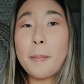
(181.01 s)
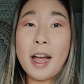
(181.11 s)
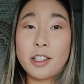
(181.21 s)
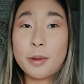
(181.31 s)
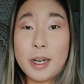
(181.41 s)

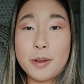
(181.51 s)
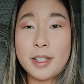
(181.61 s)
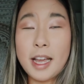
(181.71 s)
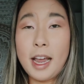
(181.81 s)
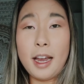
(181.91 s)
back to what I was
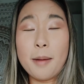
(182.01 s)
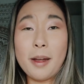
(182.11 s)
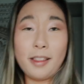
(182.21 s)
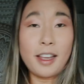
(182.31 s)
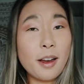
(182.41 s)
saying
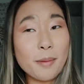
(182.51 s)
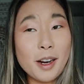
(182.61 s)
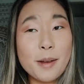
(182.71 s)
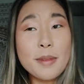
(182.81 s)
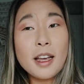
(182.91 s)
about the
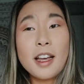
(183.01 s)
camera.